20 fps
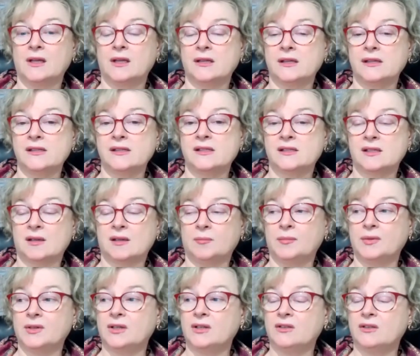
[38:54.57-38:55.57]
It is
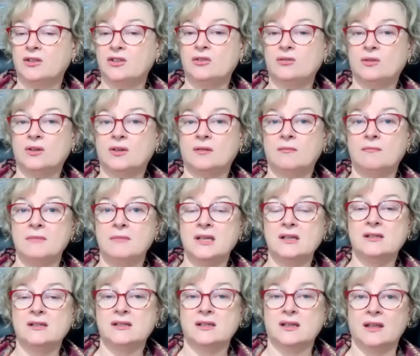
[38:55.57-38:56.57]
somebody that you can
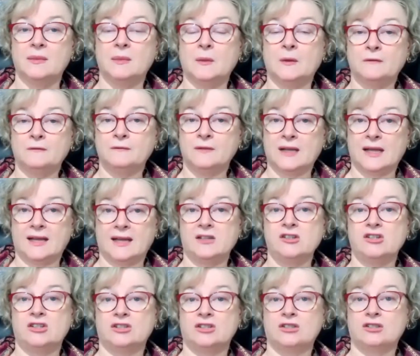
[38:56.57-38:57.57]
meet in the
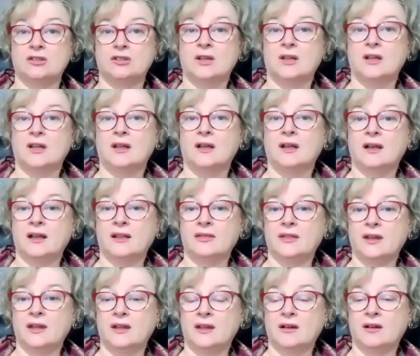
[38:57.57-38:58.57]
flesh, and
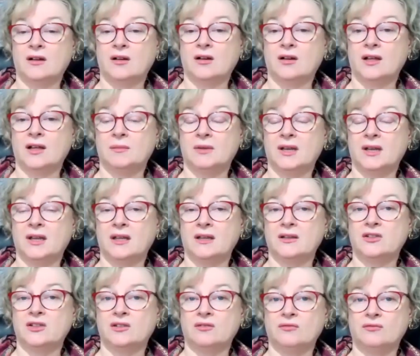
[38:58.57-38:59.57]
they are
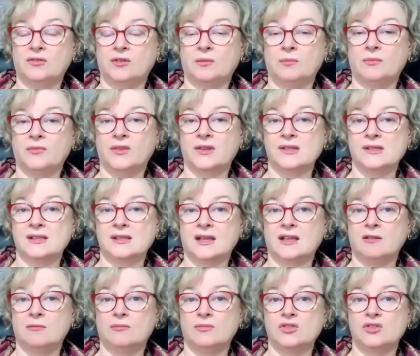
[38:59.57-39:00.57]
emanating from the
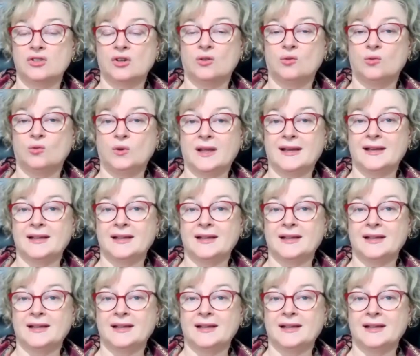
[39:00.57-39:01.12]
same soul